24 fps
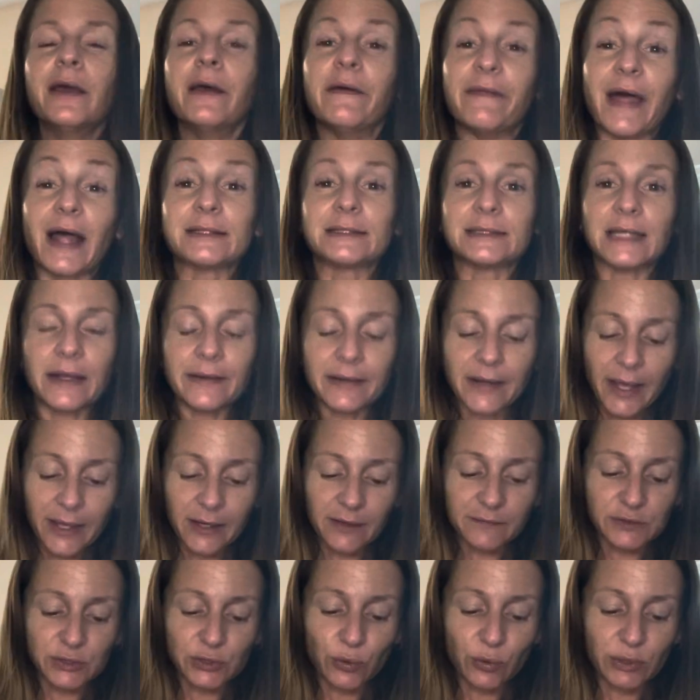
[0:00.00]
That's that Knight
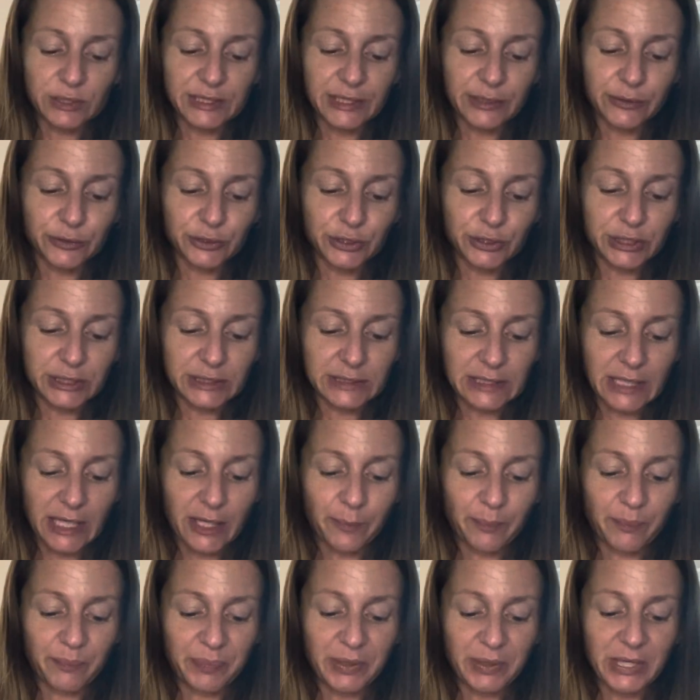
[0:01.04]
of Swords energy. It's like
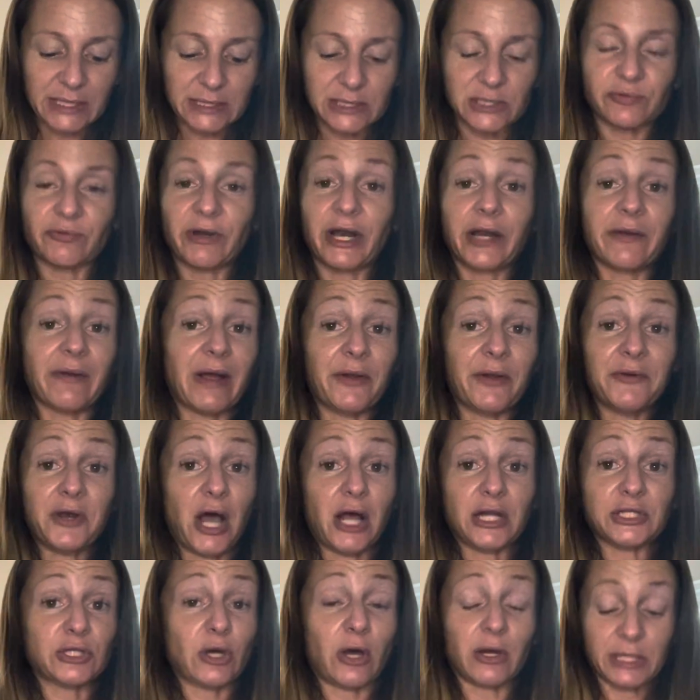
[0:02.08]
pissed, running around,
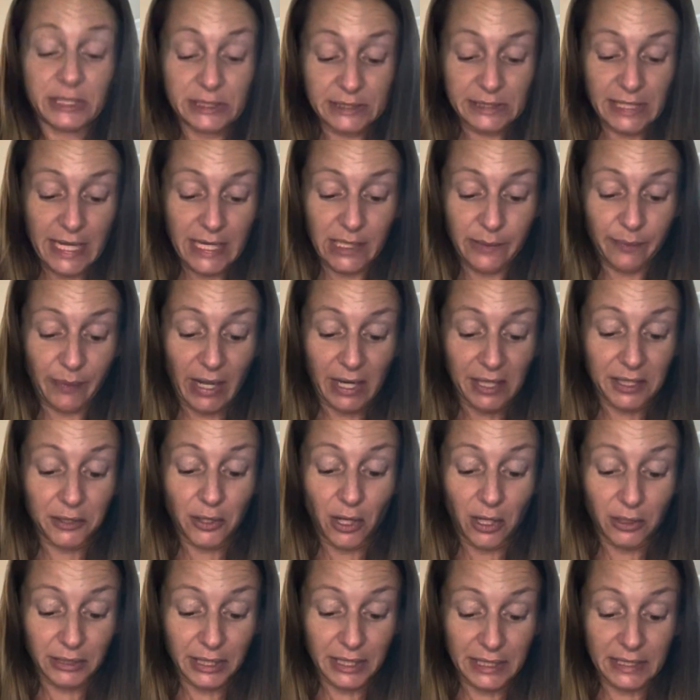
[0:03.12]
not talking to anybody,
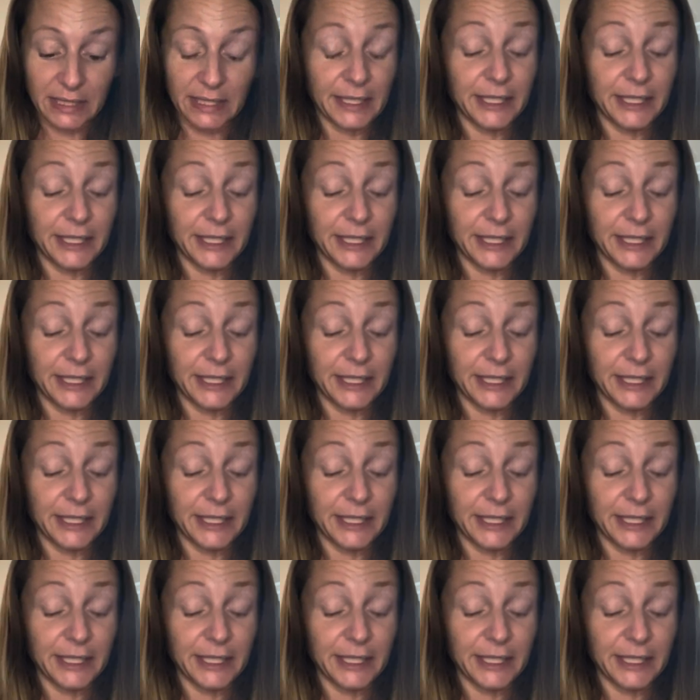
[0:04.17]
not letting